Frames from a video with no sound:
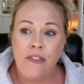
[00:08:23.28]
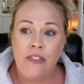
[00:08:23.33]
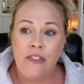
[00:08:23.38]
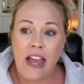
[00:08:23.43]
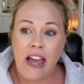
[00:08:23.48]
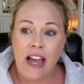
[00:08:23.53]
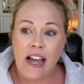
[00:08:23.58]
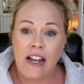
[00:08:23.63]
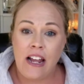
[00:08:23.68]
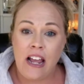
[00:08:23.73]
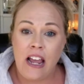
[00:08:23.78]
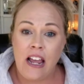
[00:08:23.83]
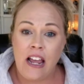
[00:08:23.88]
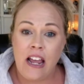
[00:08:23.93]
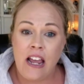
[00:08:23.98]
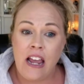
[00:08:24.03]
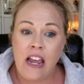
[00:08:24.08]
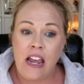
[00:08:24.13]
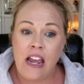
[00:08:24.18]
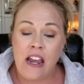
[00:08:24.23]
that
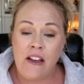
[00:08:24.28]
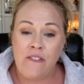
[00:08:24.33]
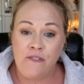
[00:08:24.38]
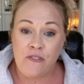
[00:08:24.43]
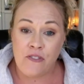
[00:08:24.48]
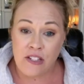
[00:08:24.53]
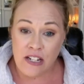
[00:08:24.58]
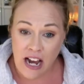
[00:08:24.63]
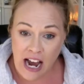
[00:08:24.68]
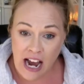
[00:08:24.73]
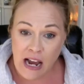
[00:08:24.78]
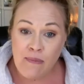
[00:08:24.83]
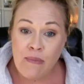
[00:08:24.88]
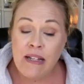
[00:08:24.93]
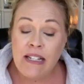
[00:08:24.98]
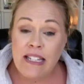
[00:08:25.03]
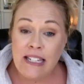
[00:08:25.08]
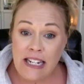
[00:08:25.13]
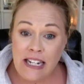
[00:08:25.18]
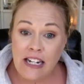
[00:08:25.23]
if time
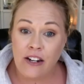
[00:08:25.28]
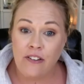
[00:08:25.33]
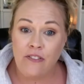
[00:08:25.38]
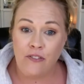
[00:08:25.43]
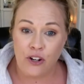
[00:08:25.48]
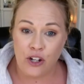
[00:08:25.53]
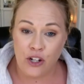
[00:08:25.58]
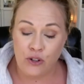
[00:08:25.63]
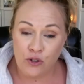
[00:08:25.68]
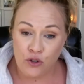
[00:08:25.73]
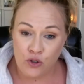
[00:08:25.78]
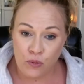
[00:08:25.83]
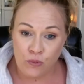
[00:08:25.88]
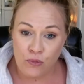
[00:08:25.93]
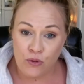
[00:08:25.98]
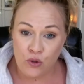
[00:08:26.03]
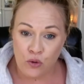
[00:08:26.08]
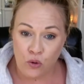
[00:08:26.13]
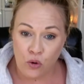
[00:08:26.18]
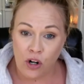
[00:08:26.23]
is needed for you to
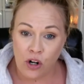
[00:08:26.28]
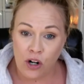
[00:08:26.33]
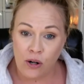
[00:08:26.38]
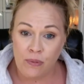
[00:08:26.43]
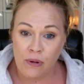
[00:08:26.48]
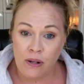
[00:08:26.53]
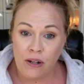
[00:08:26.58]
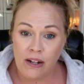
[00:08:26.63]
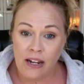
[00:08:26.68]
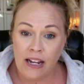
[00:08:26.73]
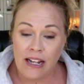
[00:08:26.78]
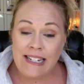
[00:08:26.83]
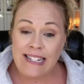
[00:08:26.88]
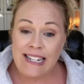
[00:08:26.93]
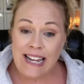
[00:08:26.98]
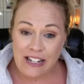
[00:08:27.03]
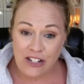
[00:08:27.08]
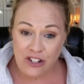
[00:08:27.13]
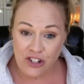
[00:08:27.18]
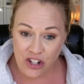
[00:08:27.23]
absorb and
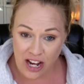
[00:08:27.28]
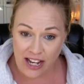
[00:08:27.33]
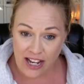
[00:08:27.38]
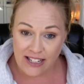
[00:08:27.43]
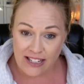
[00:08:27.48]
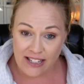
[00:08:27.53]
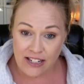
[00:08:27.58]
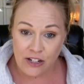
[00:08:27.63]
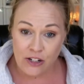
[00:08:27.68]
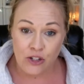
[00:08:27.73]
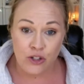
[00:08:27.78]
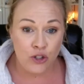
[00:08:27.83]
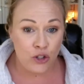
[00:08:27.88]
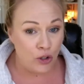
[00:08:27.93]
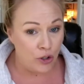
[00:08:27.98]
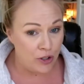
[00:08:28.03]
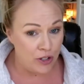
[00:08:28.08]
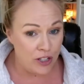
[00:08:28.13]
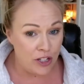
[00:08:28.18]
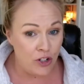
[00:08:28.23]
digest a
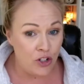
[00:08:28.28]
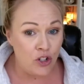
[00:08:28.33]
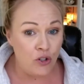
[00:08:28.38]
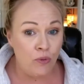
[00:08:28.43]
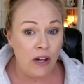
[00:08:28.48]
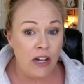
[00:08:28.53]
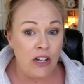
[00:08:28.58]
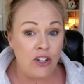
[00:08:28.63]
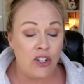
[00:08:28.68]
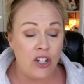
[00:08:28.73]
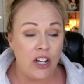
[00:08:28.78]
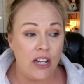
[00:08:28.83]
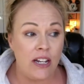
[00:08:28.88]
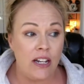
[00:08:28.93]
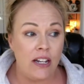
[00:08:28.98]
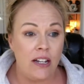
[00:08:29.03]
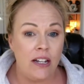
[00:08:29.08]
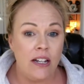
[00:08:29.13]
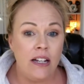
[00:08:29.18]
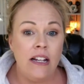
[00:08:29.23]
certain
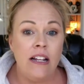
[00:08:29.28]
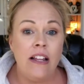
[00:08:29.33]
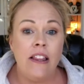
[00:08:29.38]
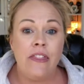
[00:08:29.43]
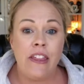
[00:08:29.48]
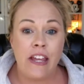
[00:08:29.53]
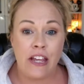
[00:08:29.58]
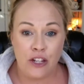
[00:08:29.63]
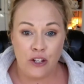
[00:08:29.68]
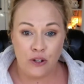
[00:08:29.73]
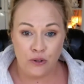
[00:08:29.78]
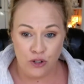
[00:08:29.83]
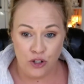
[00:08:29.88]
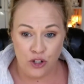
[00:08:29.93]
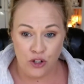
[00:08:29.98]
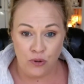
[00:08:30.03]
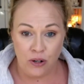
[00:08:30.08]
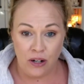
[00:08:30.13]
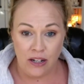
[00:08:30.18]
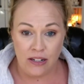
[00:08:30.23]
situation, that you
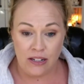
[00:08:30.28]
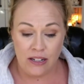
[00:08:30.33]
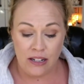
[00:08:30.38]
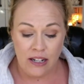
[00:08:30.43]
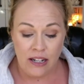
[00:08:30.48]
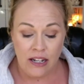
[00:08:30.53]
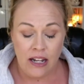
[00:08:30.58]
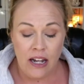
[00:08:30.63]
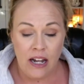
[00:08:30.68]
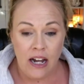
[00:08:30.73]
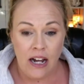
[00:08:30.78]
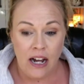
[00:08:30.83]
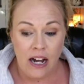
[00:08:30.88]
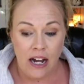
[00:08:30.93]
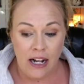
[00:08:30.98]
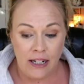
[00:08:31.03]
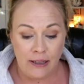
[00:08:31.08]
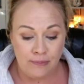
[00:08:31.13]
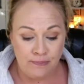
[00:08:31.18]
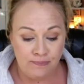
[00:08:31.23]
do it.
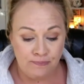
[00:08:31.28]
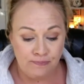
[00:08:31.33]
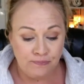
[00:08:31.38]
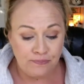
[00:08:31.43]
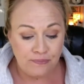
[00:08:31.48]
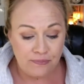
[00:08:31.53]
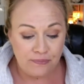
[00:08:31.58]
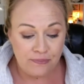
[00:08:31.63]
Um,